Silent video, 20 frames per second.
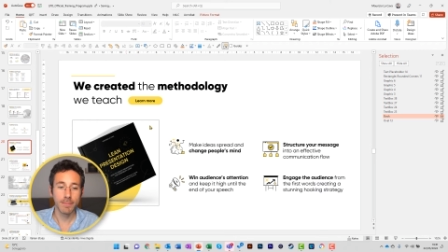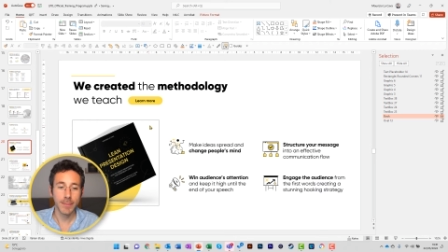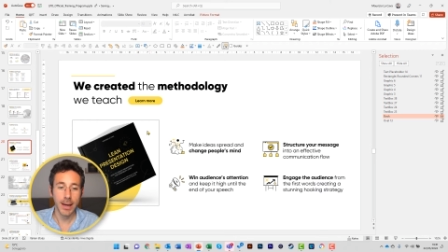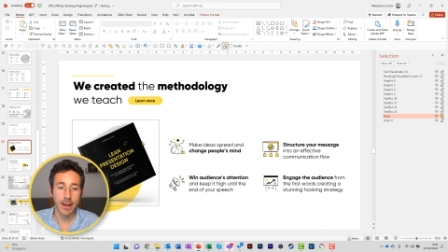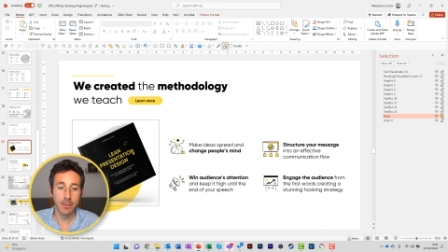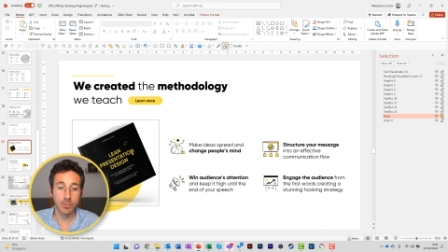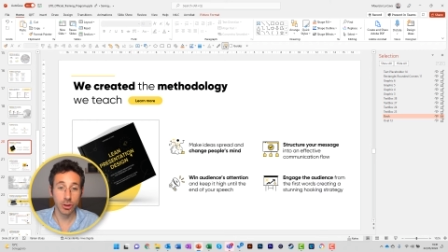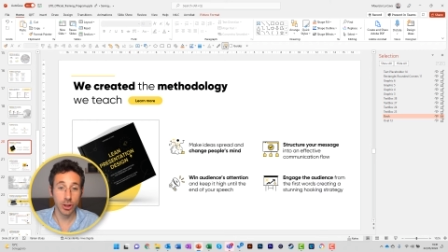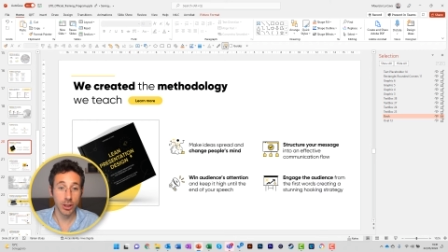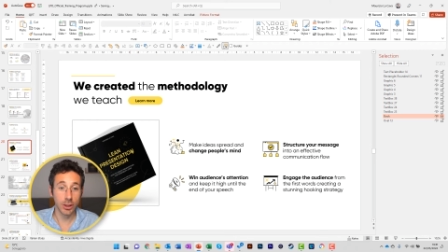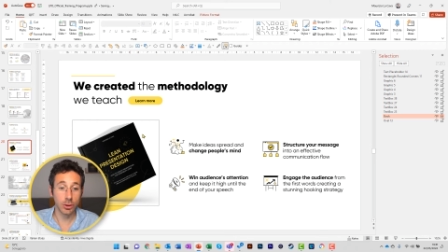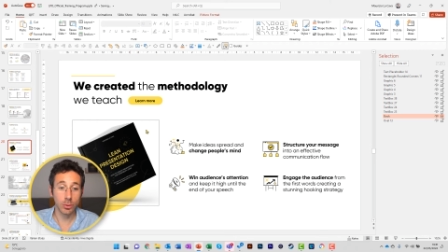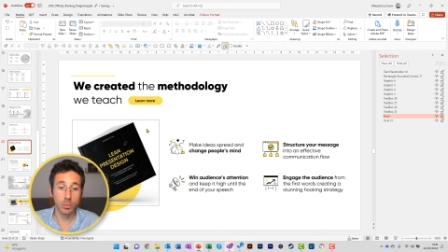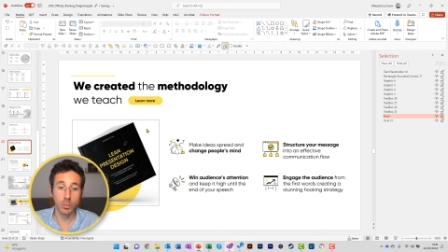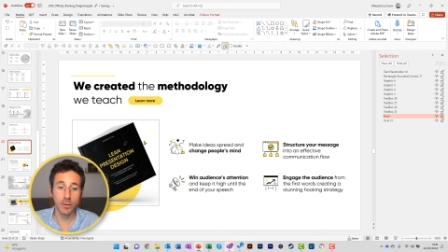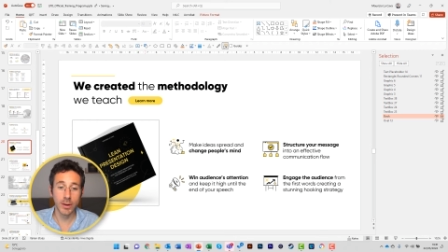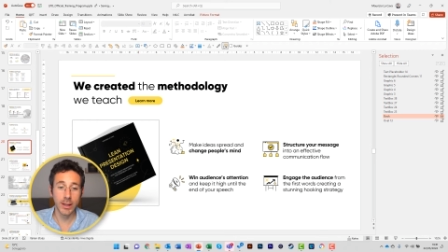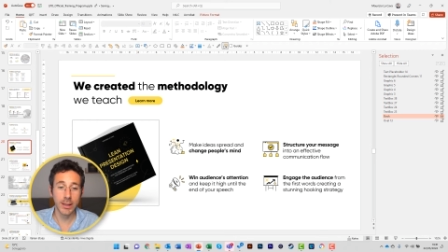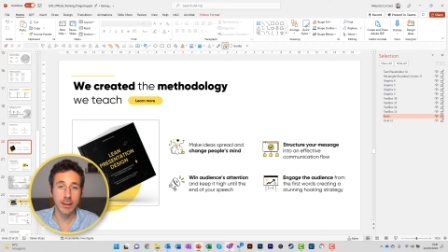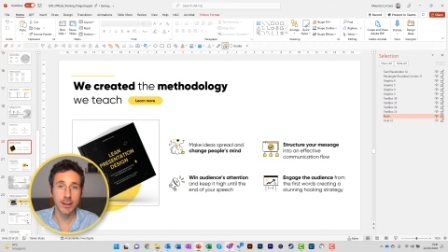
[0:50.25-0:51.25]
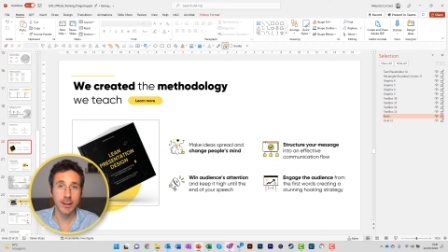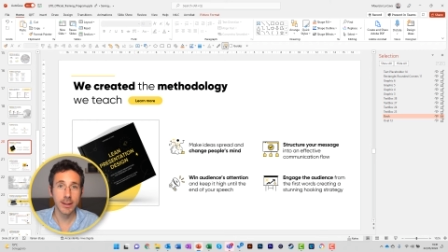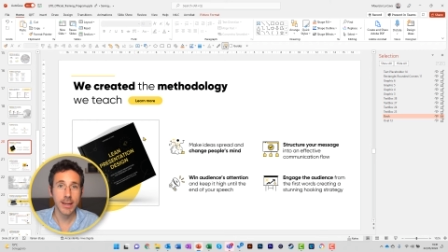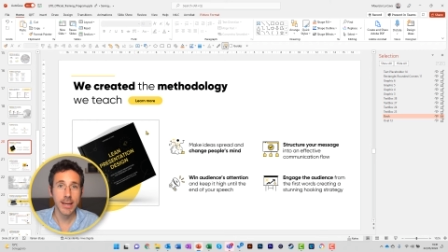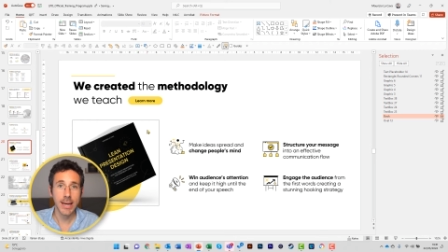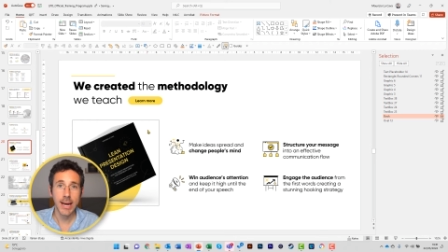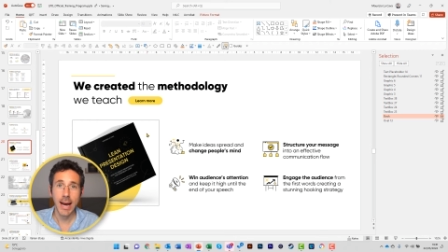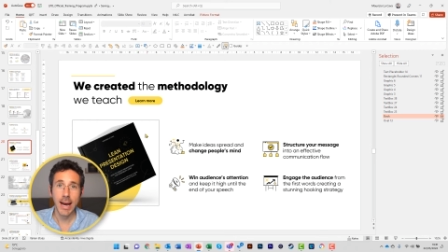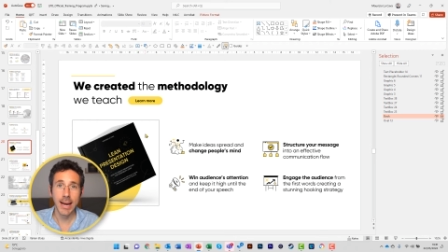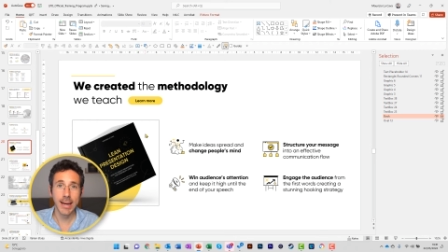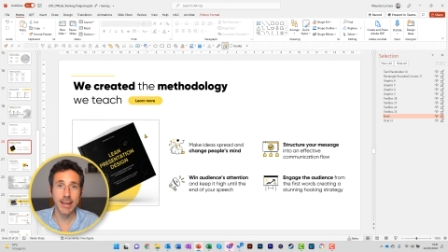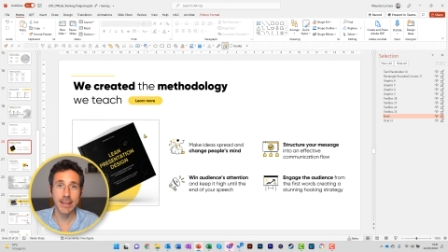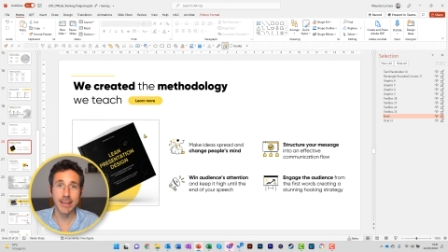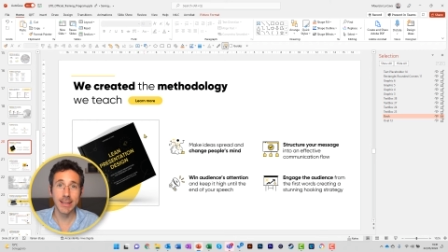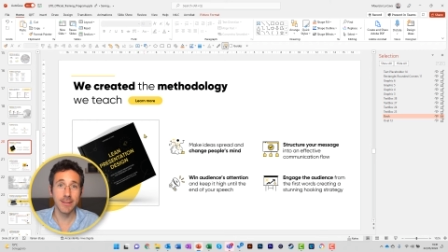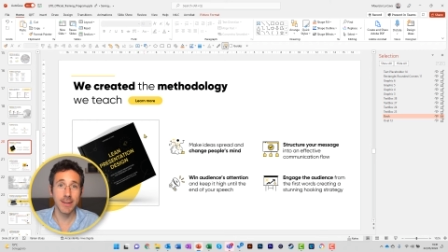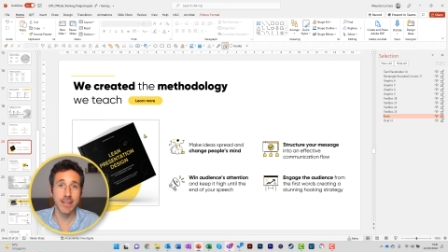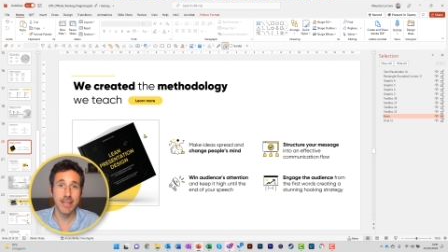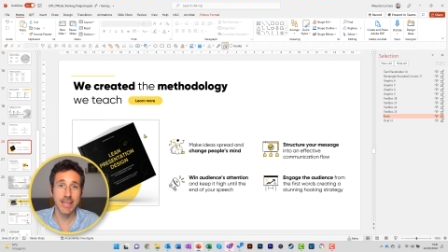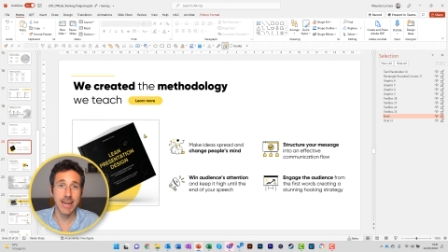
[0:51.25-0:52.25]
I'm trying to move it, I can't
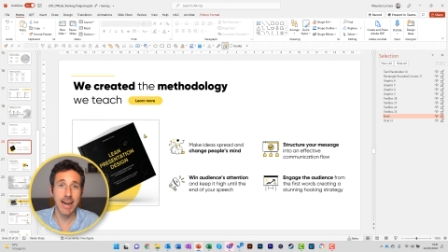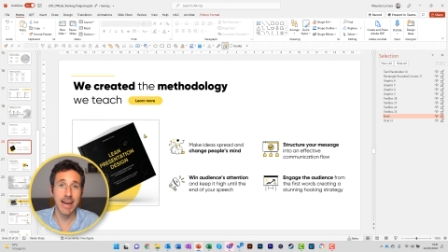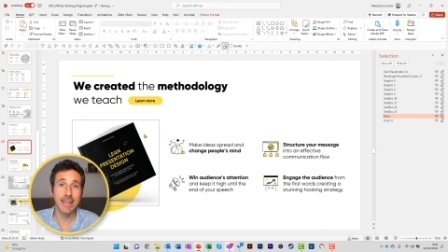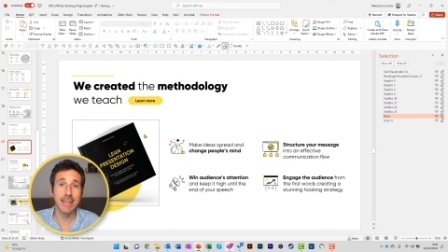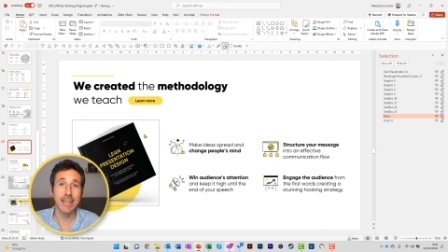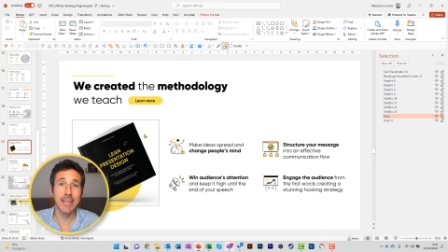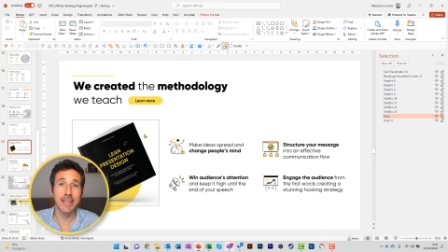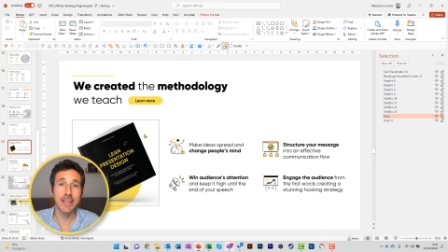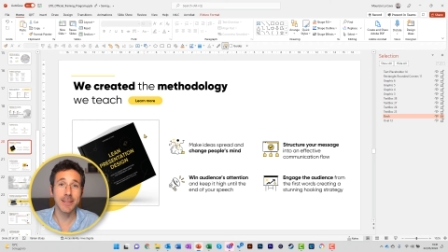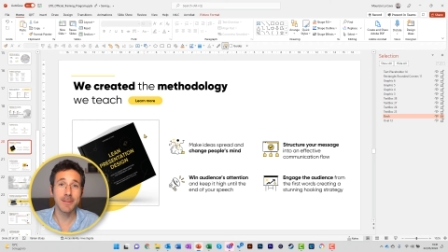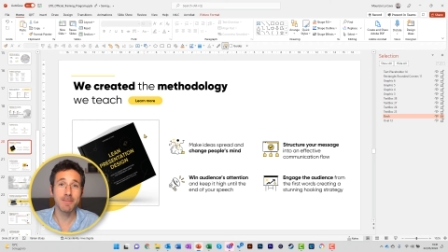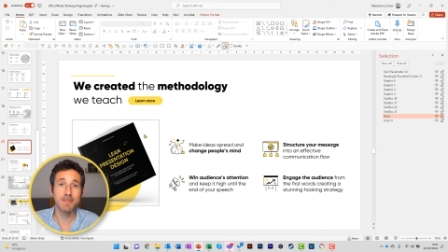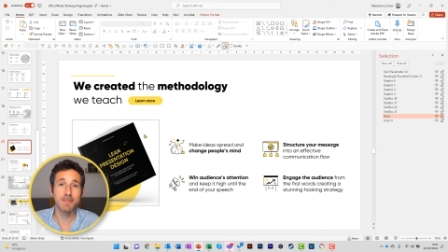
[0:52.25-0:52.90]
even select it.